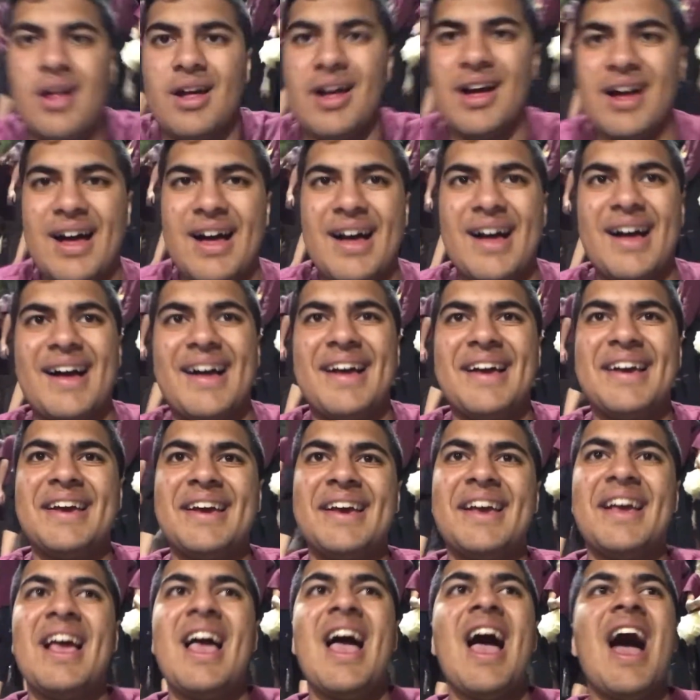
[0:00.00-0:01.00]
Ah.
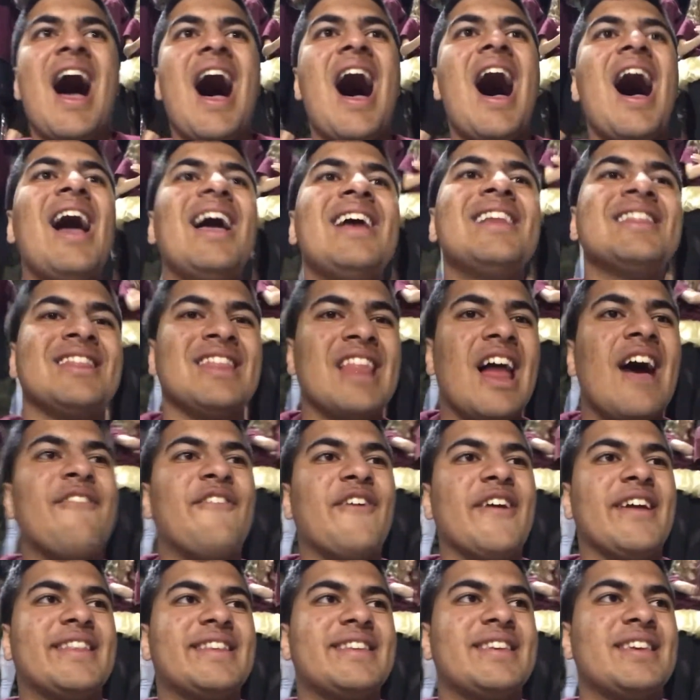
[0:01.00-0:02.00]
I
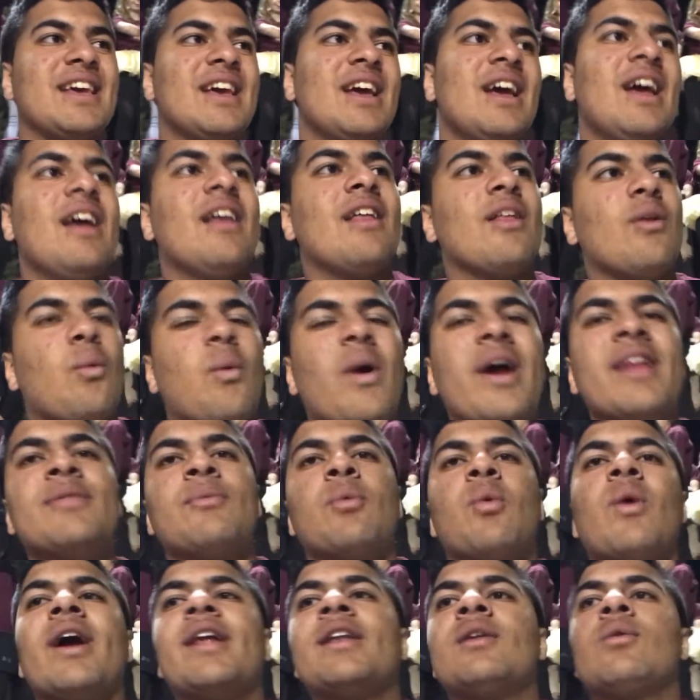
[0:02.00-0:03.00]
love it. When
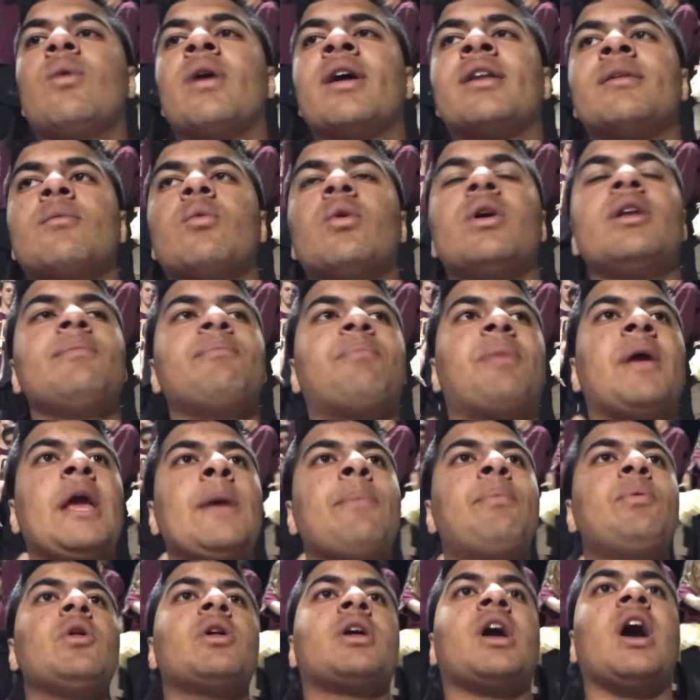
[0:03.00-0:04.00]
when when when
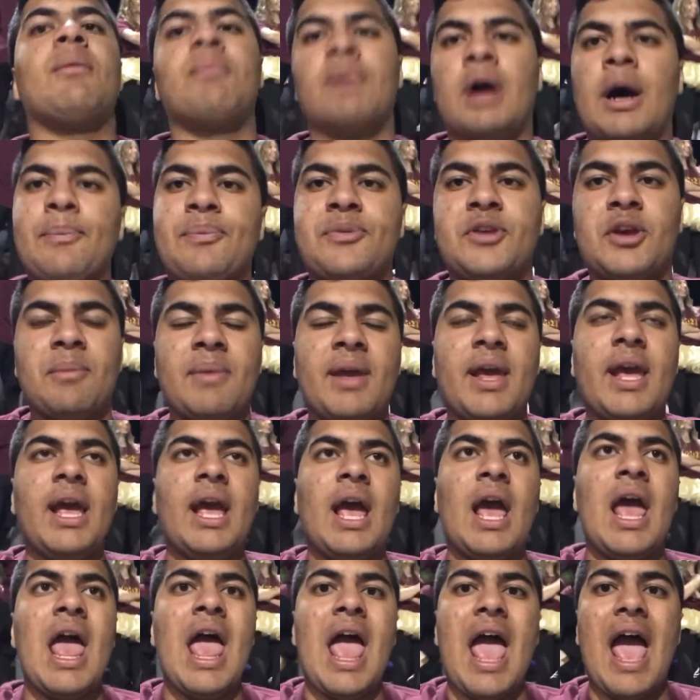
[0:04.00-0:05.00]
people come up to me
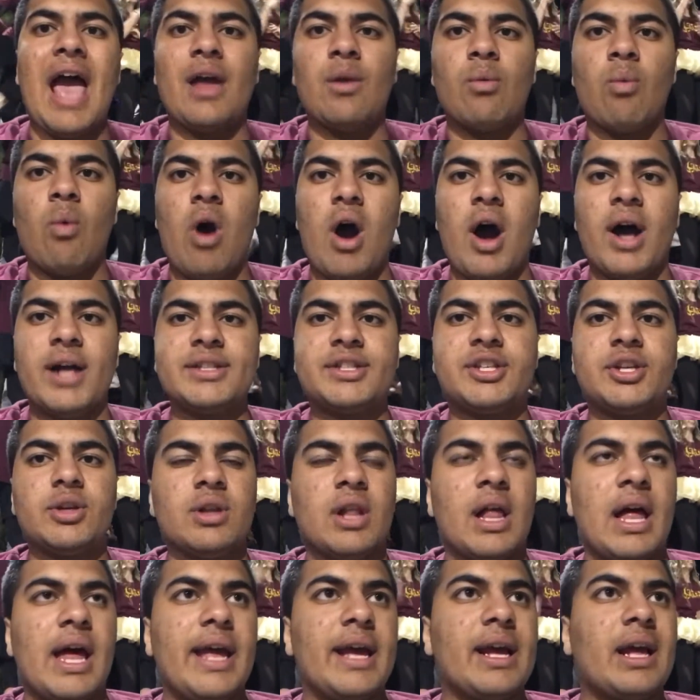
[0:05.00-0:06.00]
and want to
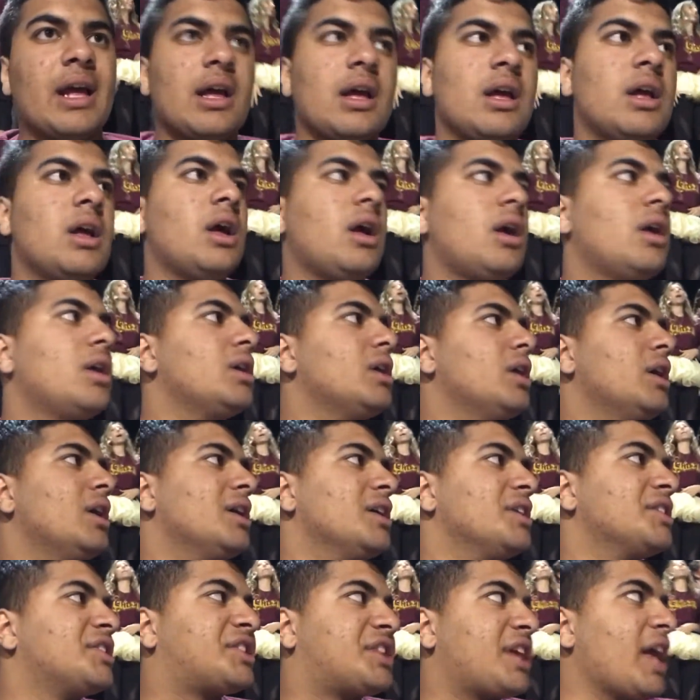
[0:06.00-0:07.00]
like
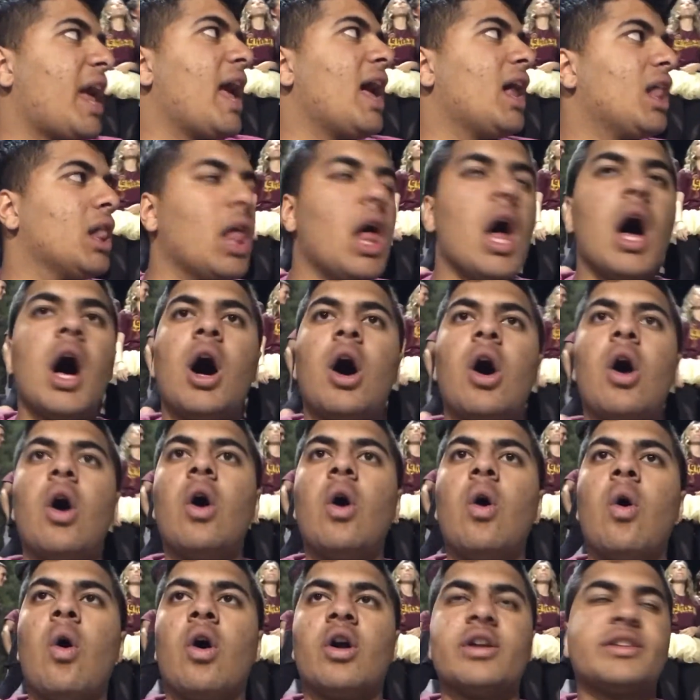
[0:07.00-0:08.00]
say
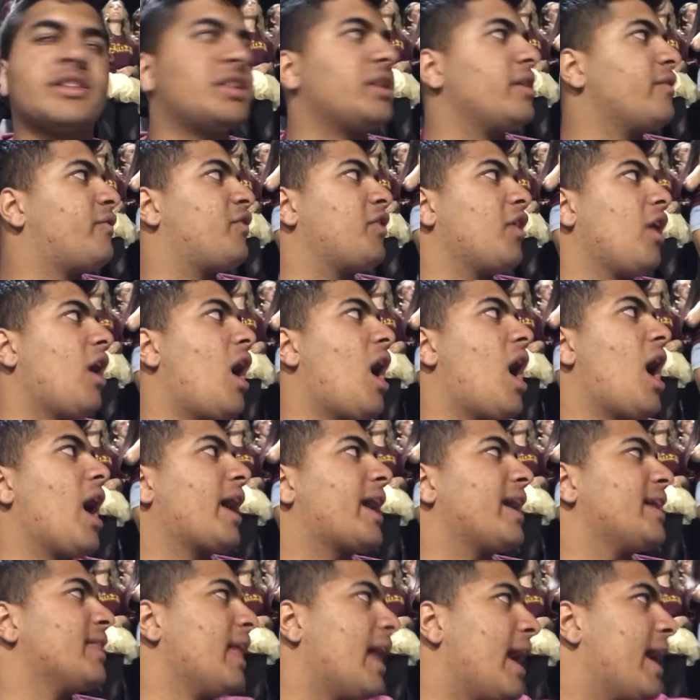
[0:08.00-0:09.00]
hello or to the
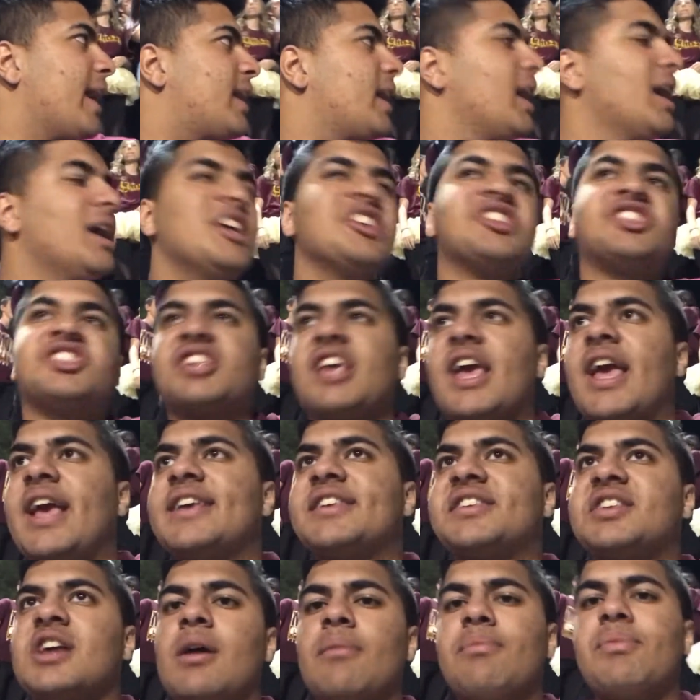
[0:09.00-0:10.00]
vlog and like
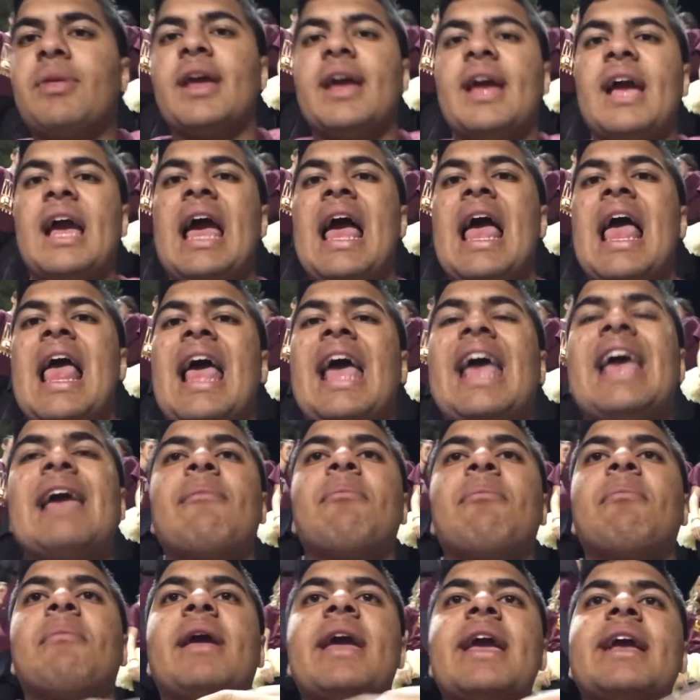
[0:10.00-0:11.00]
say something,
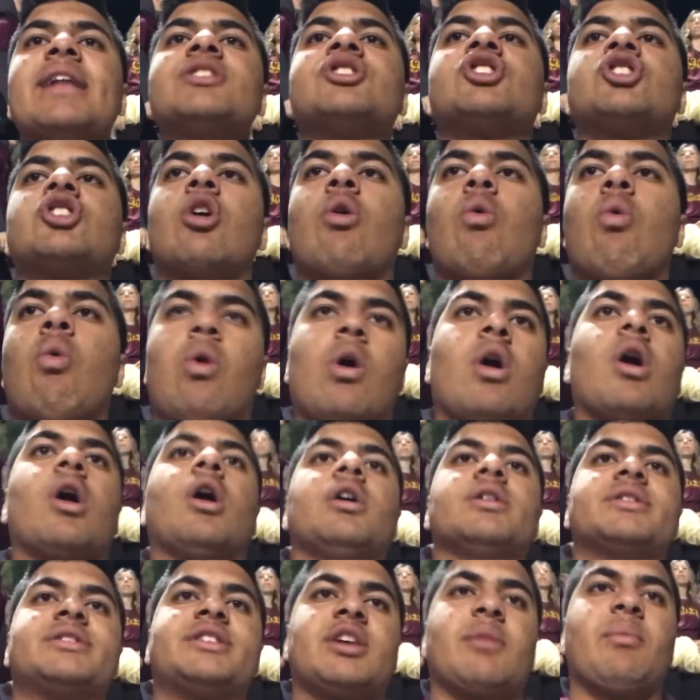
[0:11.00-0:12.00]
it means the
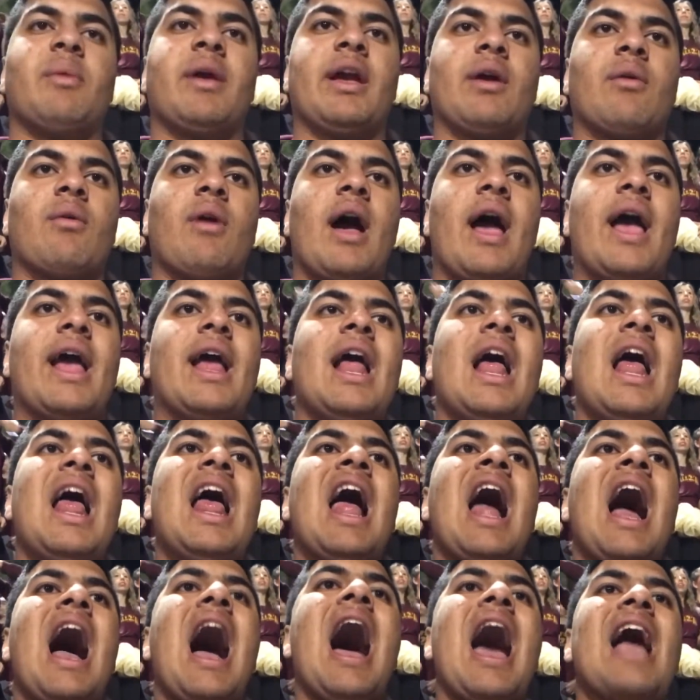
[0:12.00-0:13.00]
world to me, right?
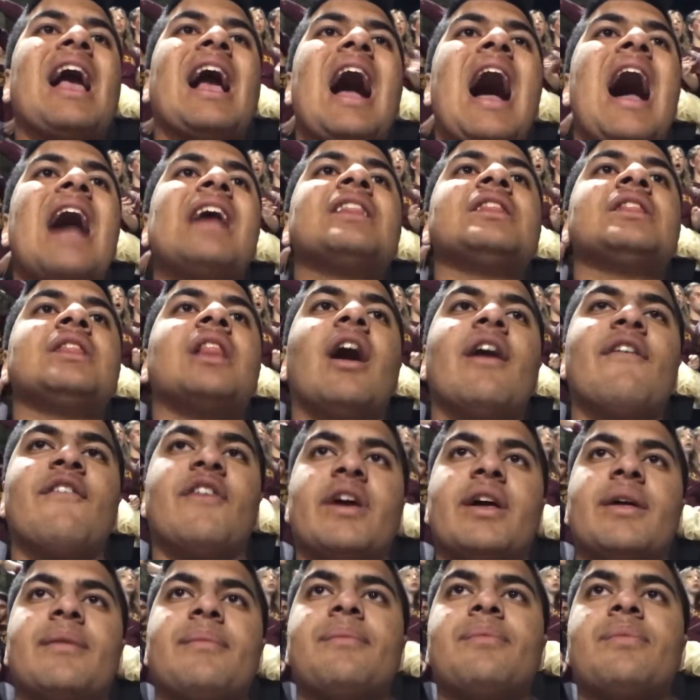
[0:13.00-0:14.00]
I, I love
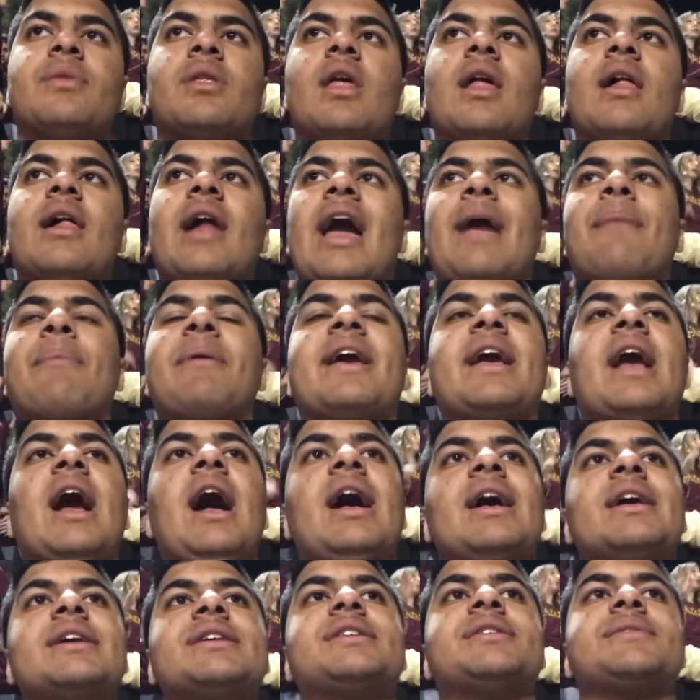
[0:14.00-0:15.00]
it. Like,
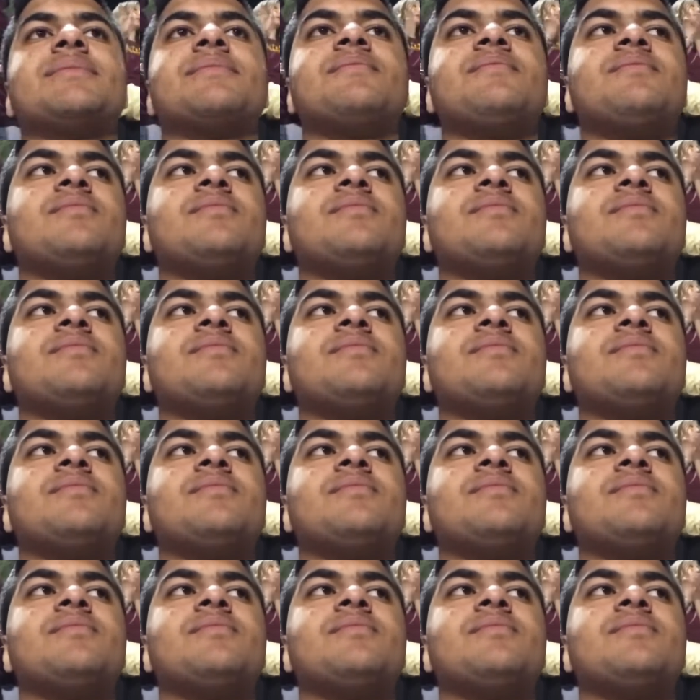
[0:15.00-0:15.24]
because